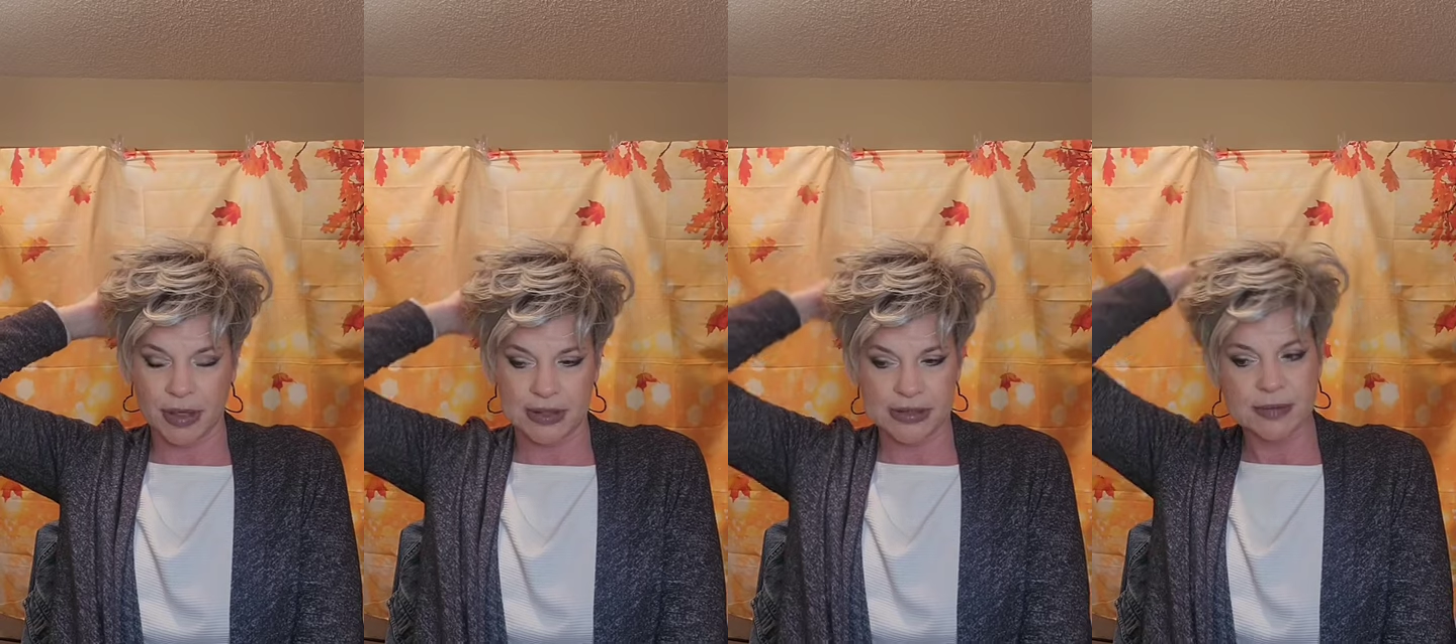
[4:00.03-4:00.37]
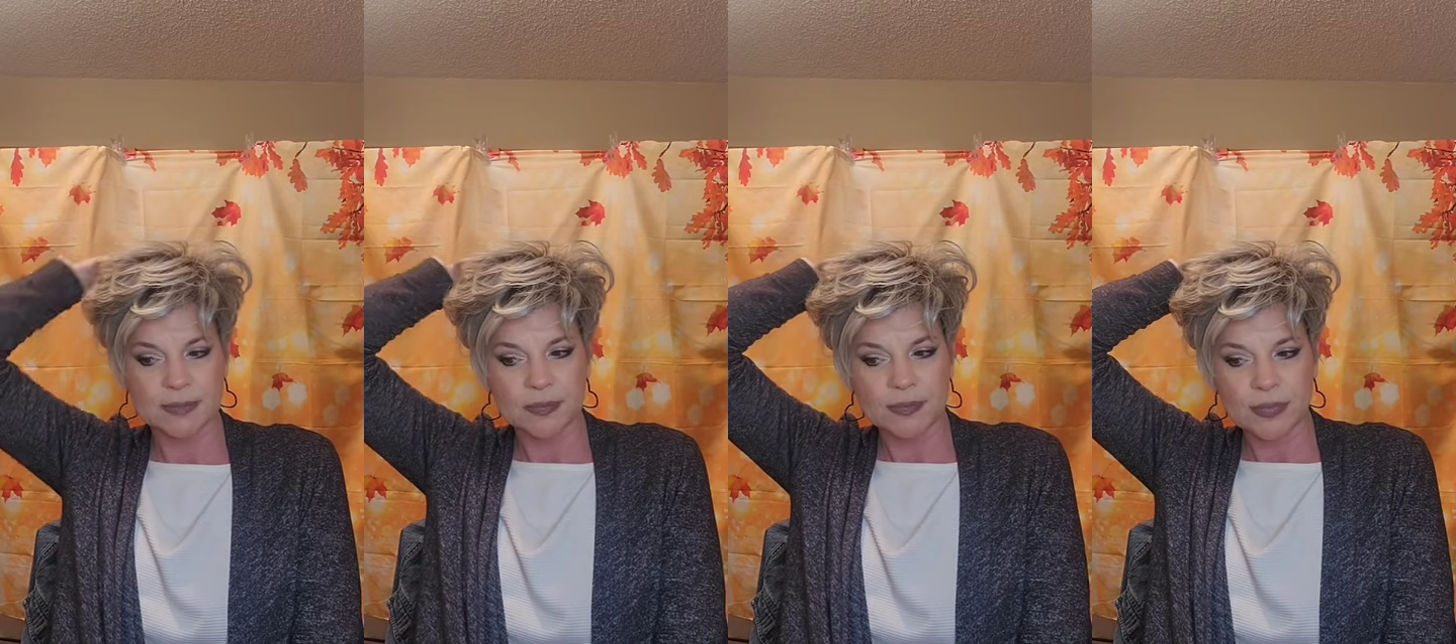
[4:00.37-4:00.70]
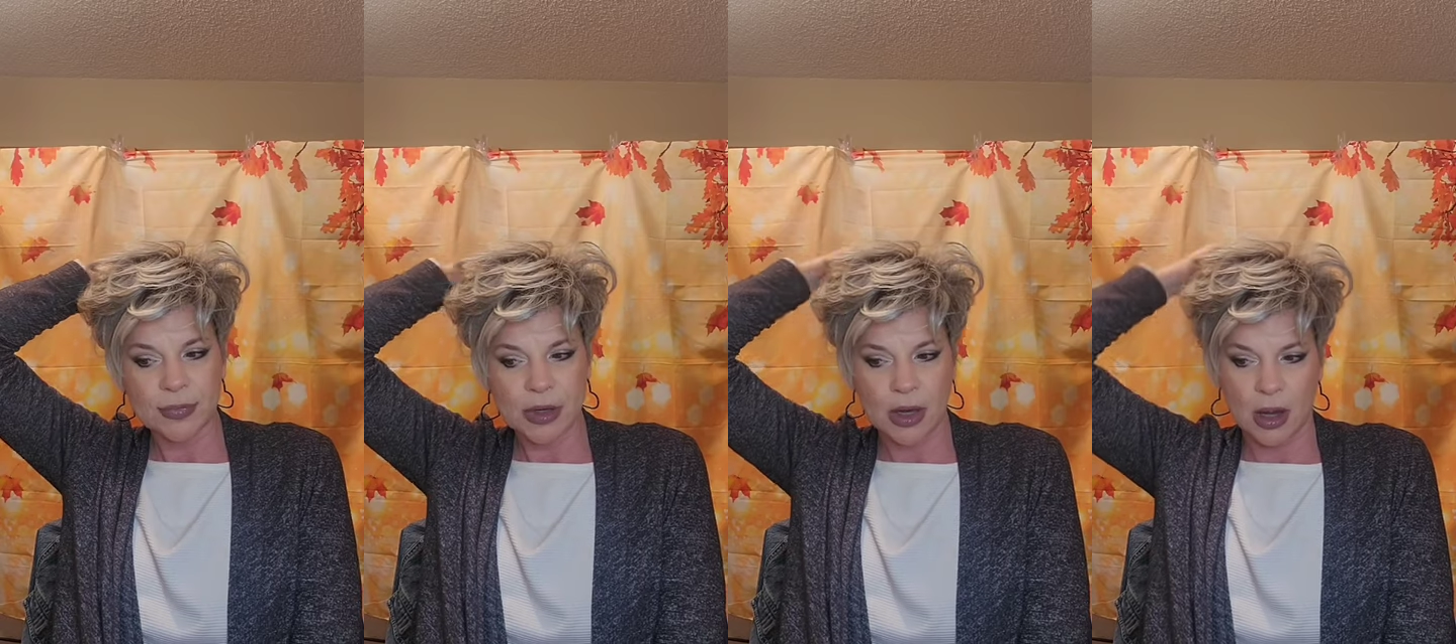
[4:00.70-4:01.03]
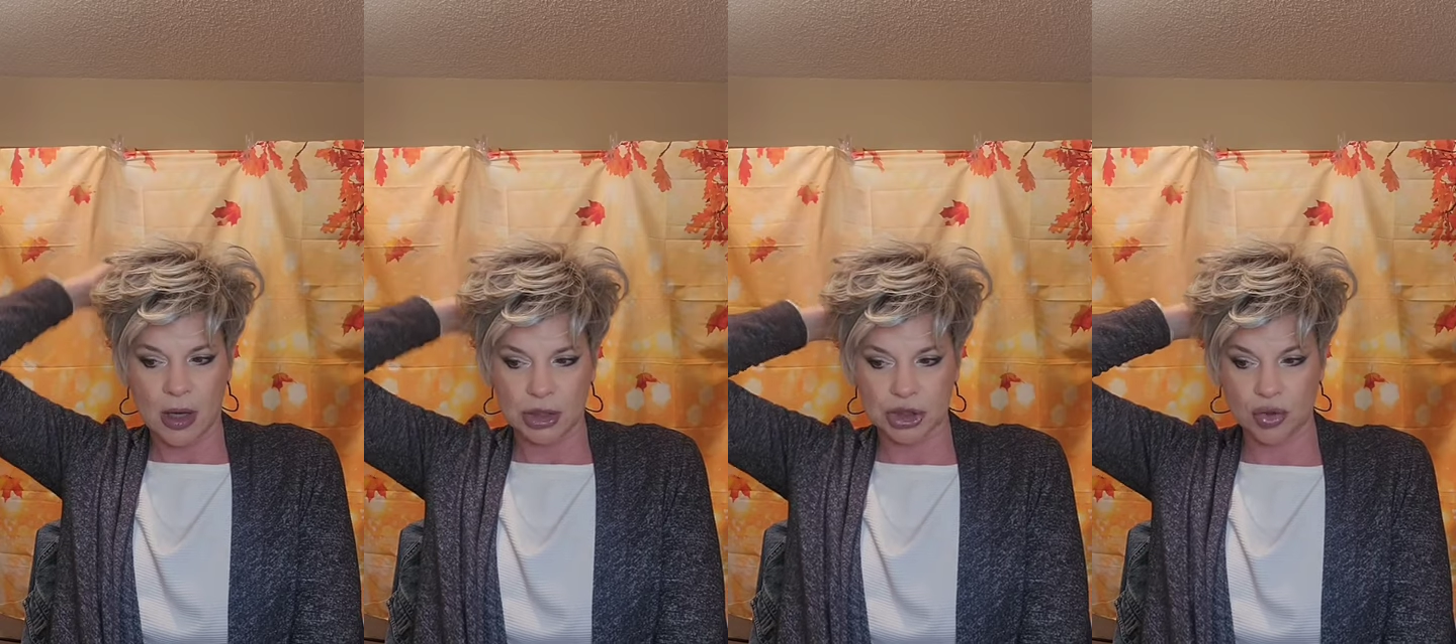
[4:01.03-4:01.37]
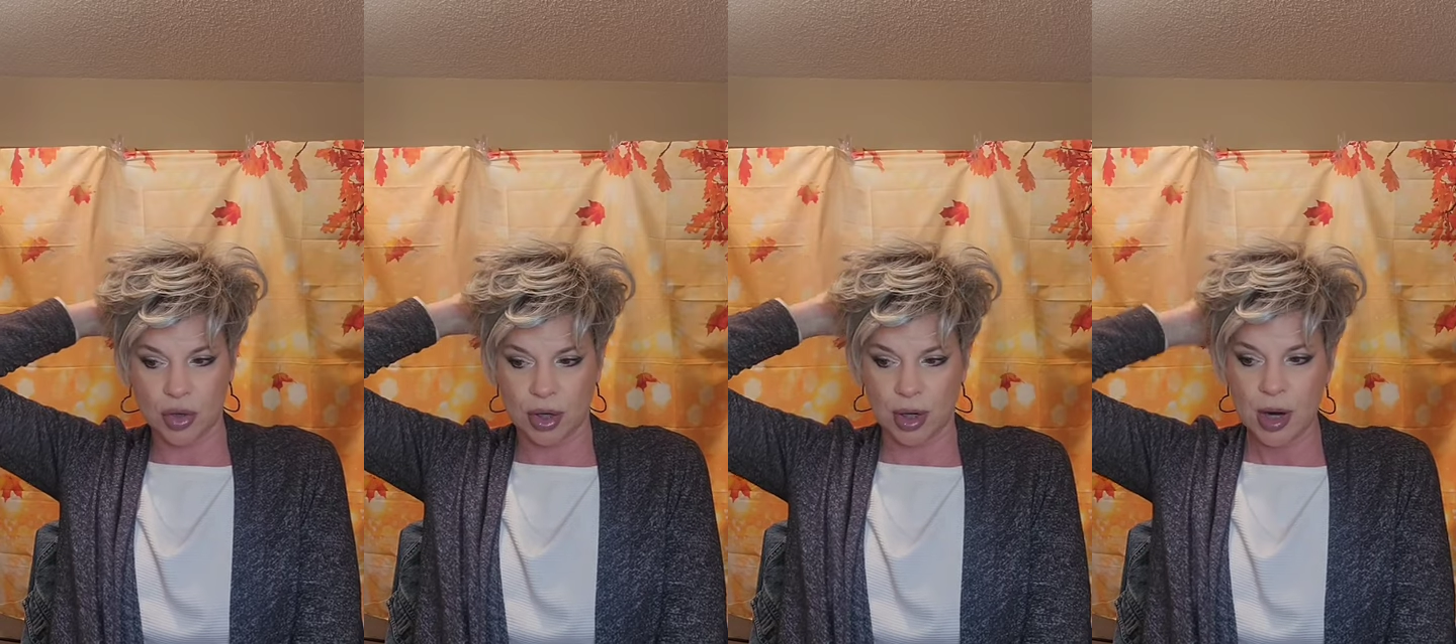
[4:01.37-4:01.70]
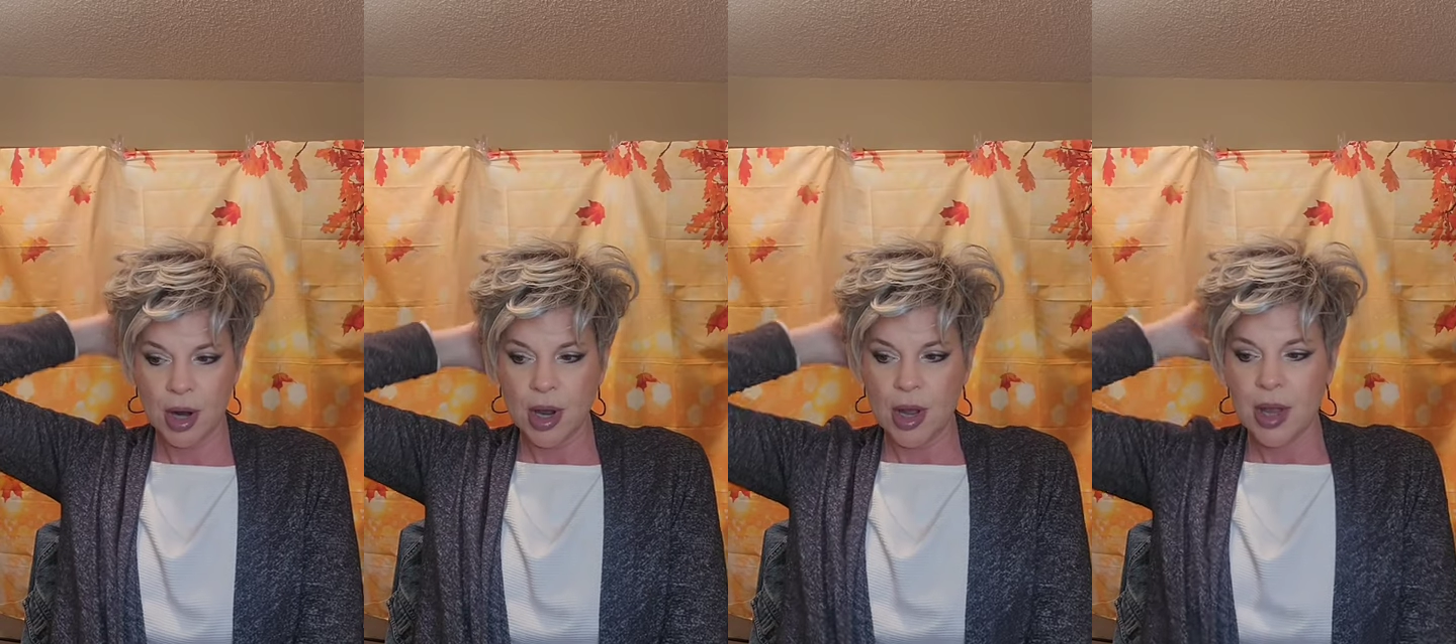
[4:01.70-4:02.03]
bit uh, shorter.